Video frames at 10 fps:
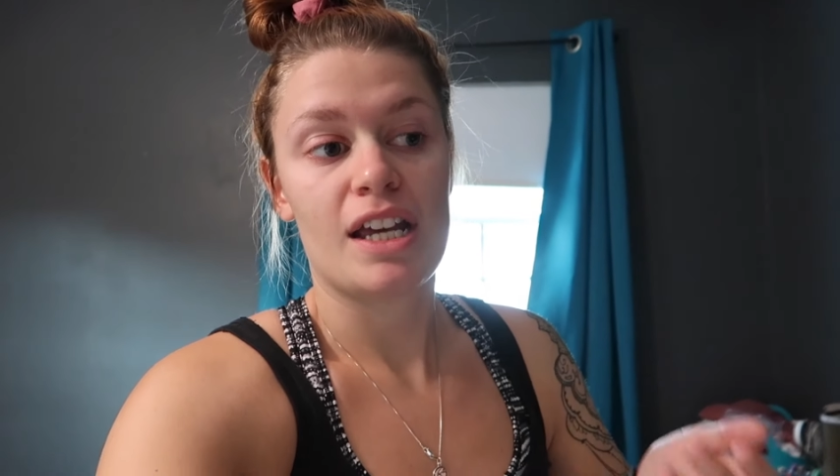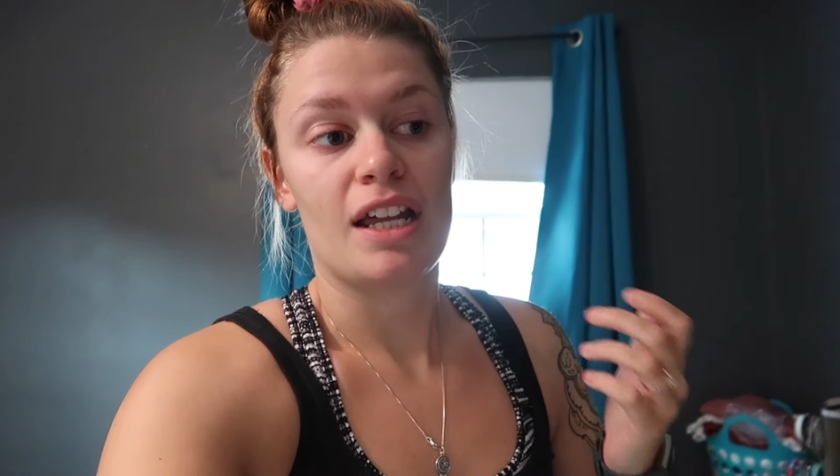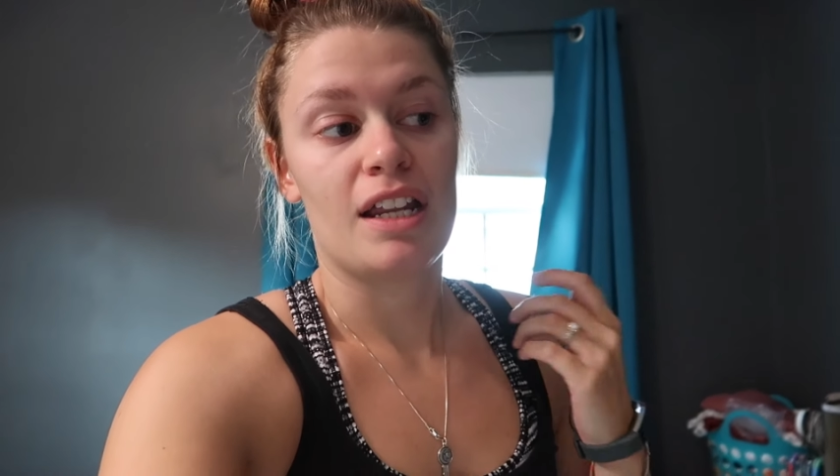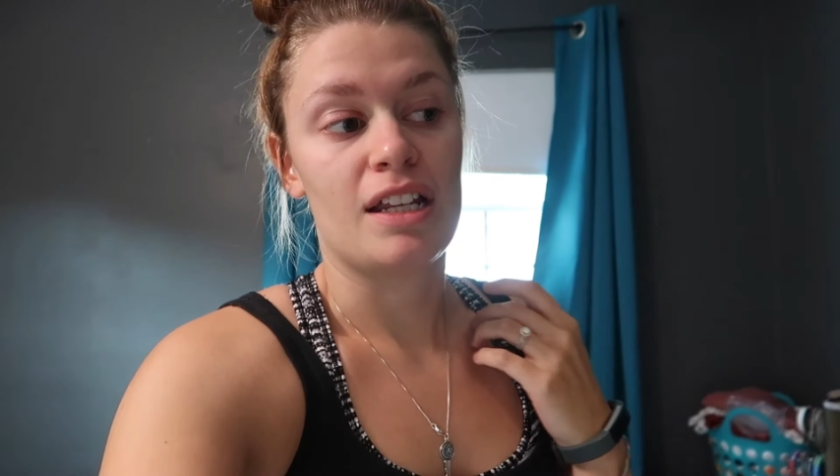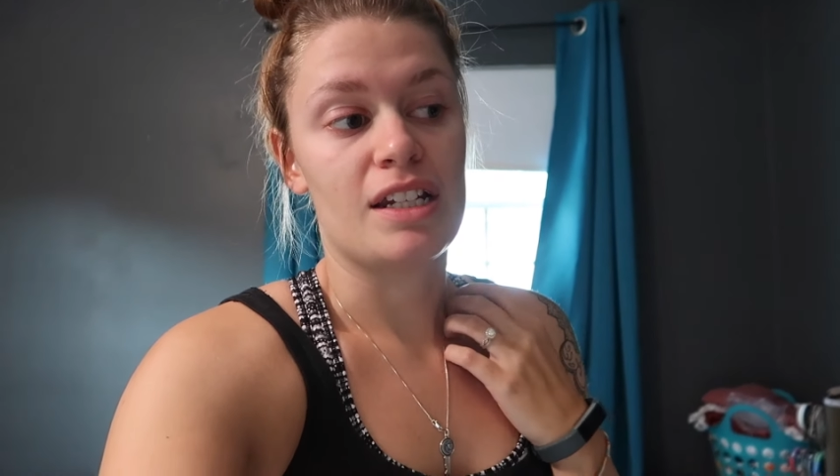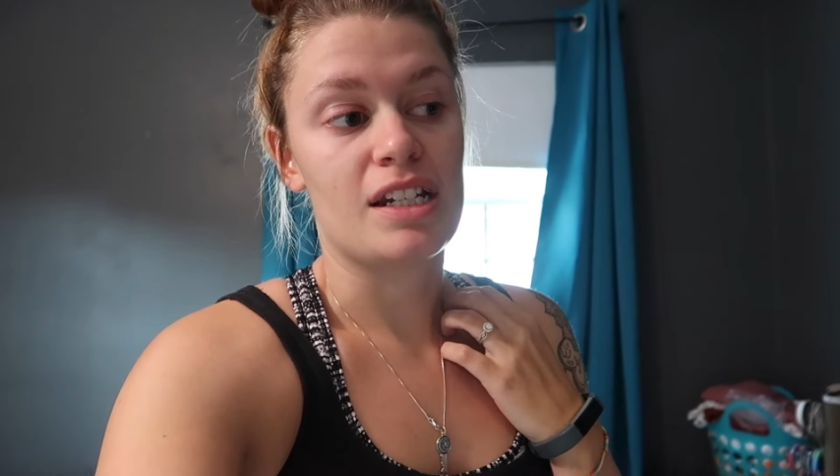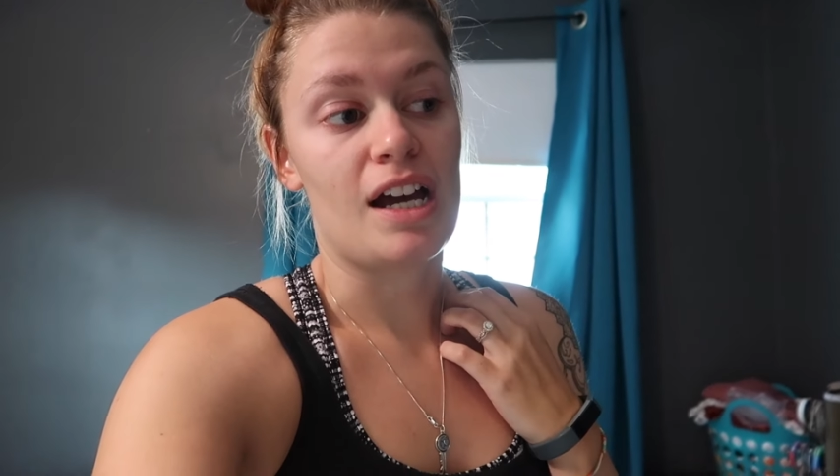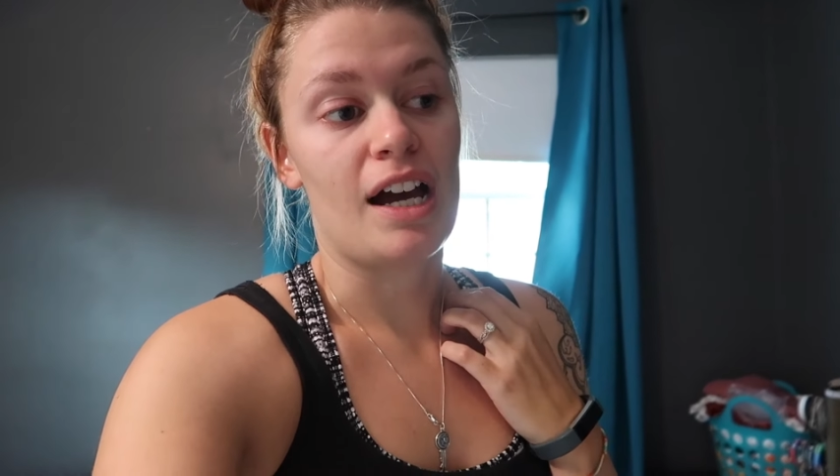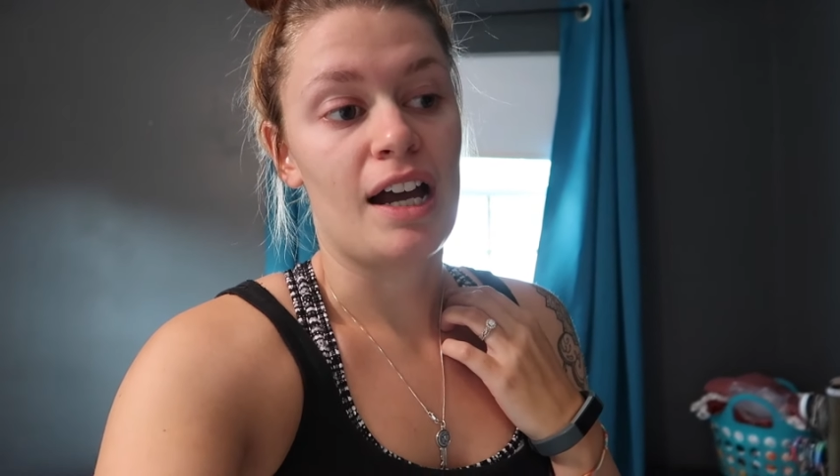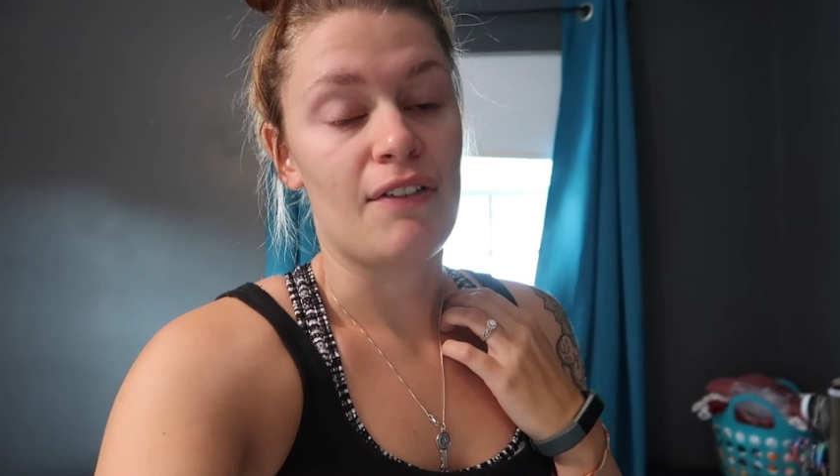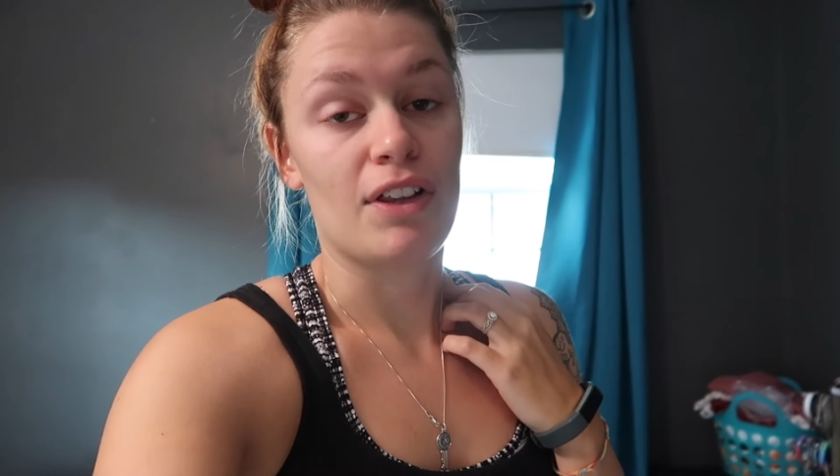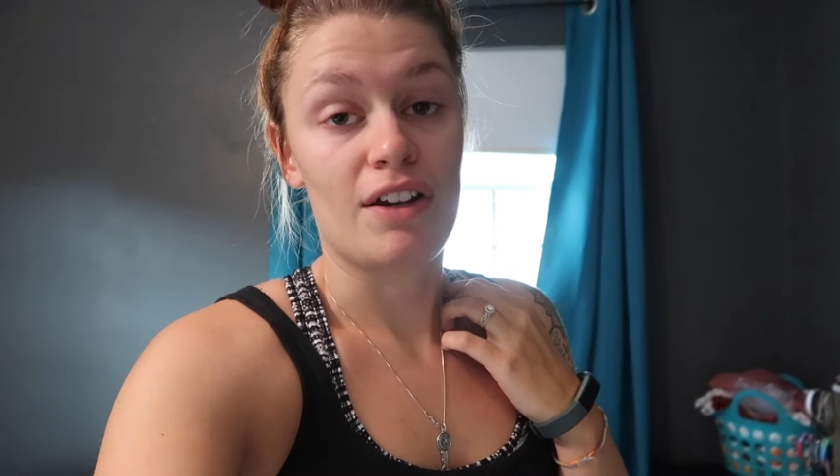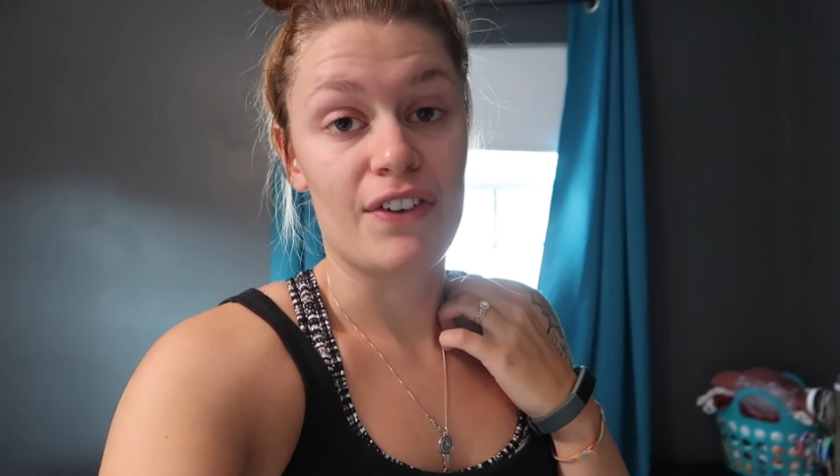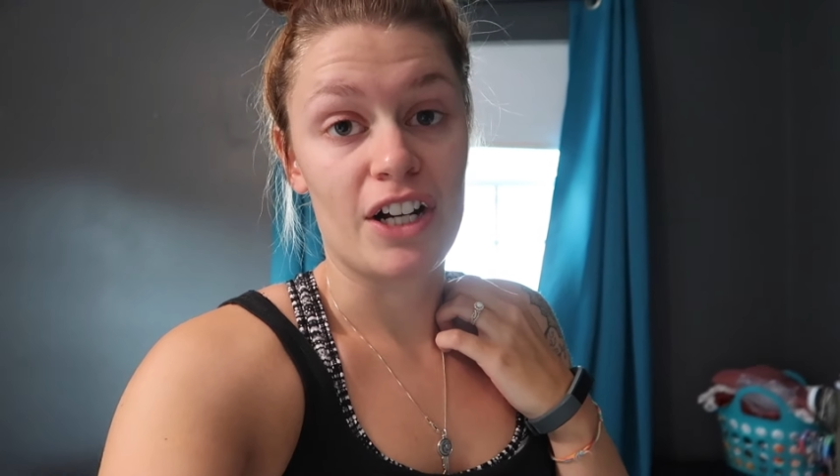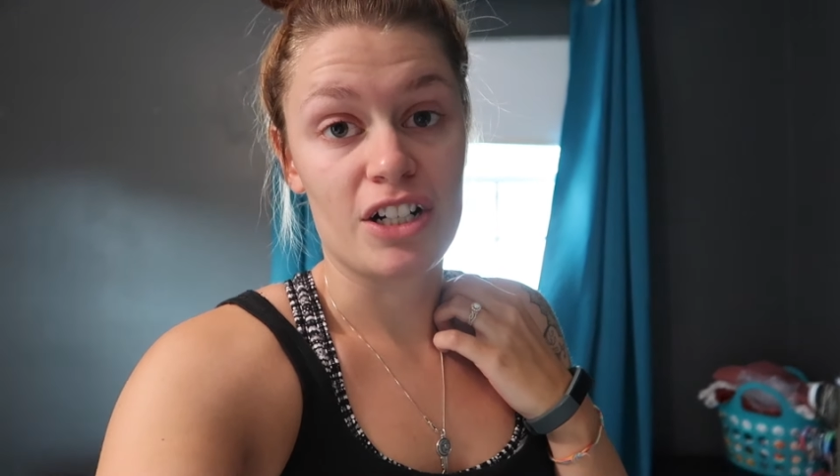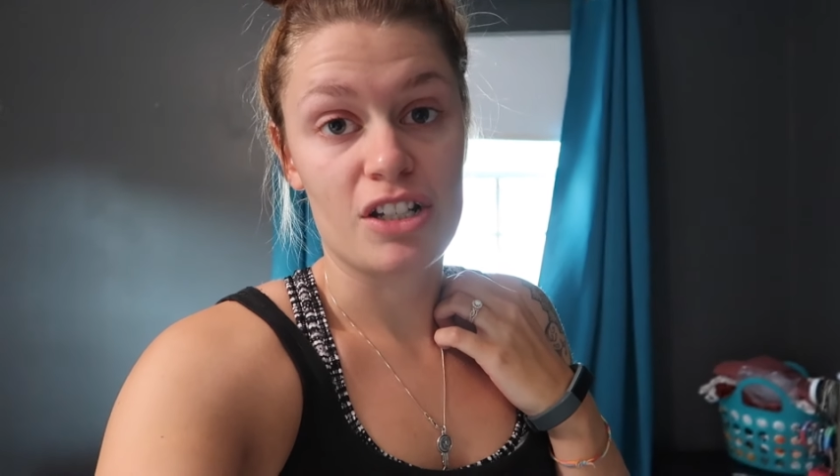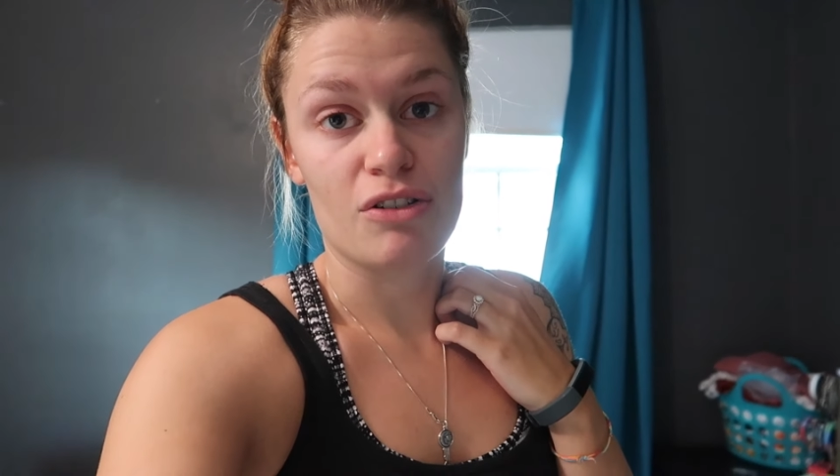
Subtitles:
and I have a lot of errands